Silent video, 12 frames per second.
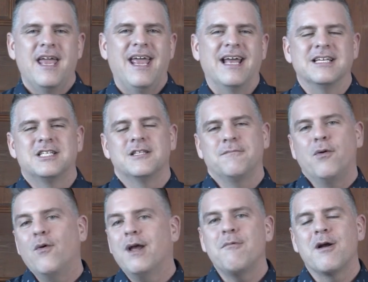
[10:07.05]
And to the
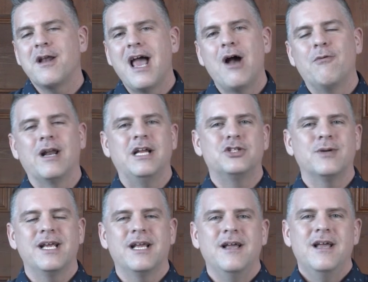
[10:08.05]
point where now when I
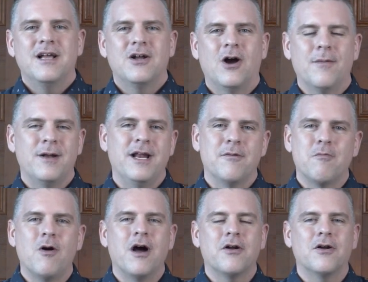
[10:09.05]
drink carbonated
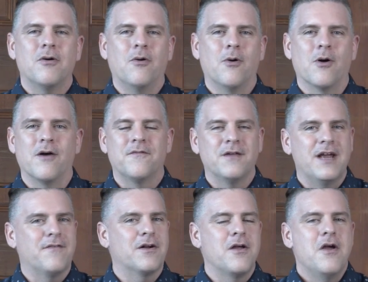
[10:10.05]
water or a
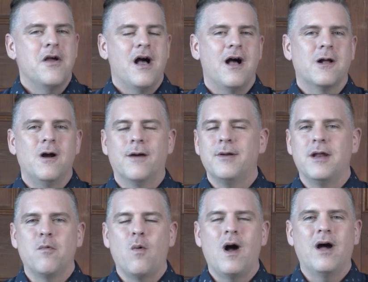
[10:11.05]
flavored carbonated
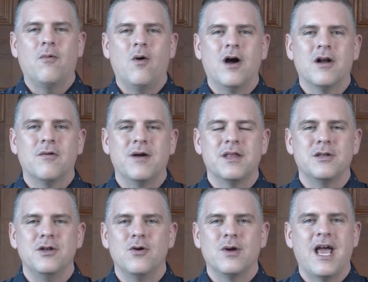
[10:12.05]
water with
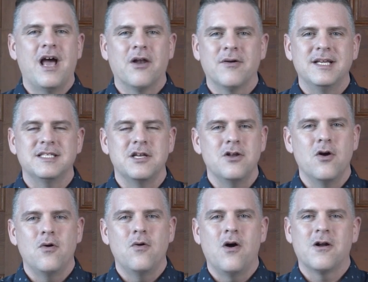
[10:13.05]
no calories and
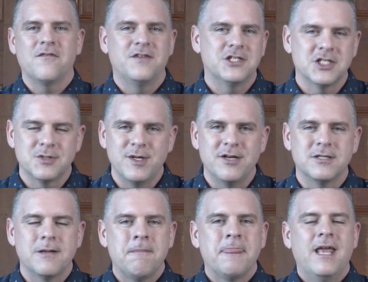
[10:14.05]
no artificial
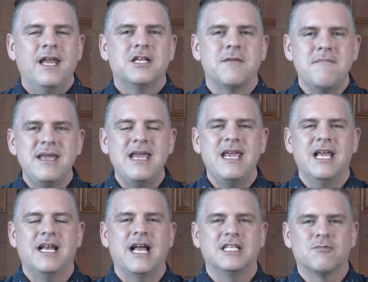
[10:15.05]
sweeteners, to me,
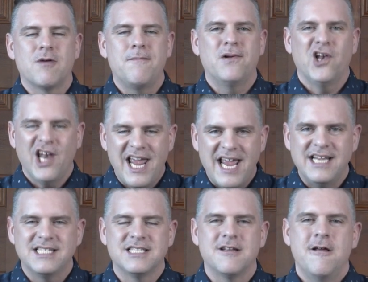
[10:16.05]
it has
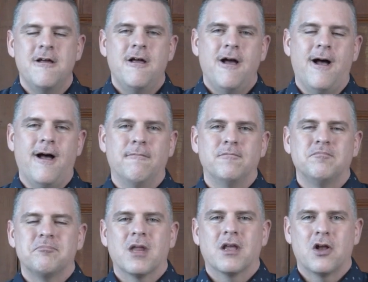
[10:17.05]
replaced
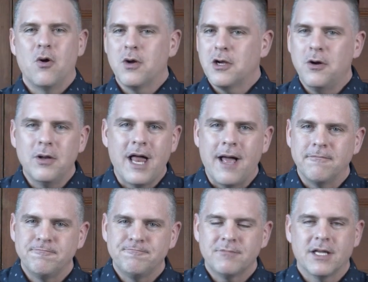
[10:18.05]
Coca-Cola.
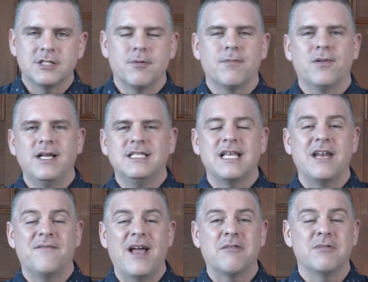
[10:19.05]
It's replaced that. In
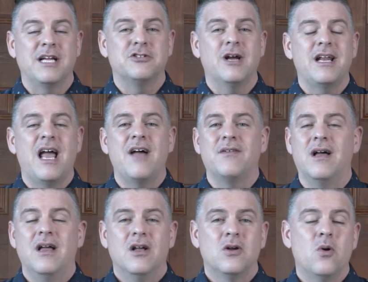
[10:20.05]
fact, when I try to have
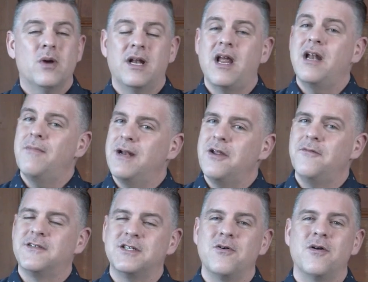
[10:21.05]
a Coke, and anybody
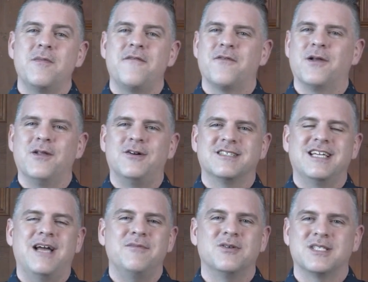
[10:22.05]
who's known me for a long
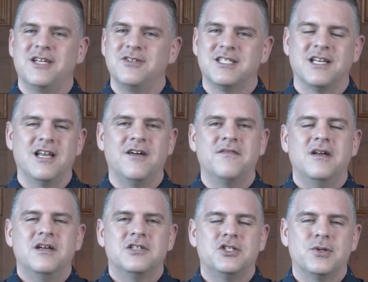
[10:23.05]
time knows I used to love
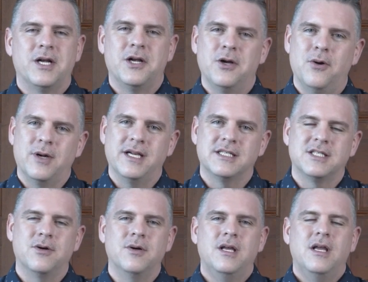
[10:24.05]
to drink Coke. And
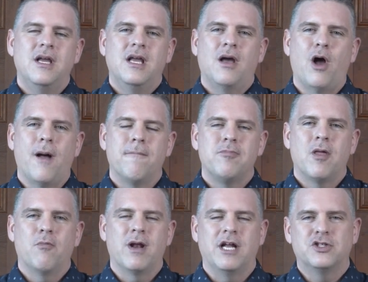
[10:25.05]
so
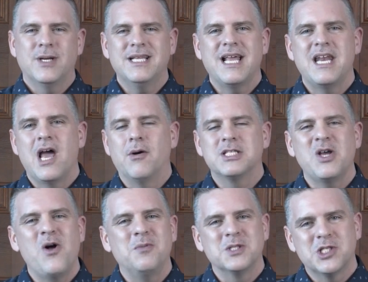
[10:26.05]
when I drink that now, it's
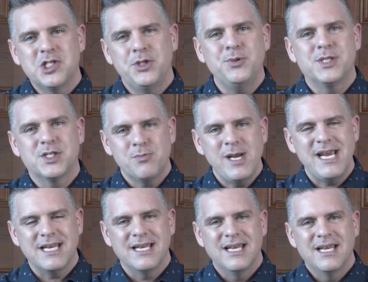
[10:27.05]
almost too
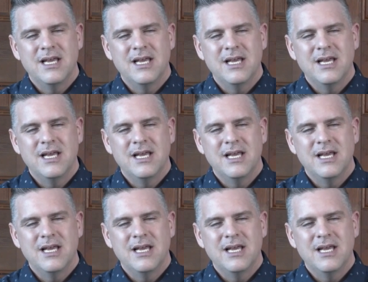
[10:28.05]
sweet.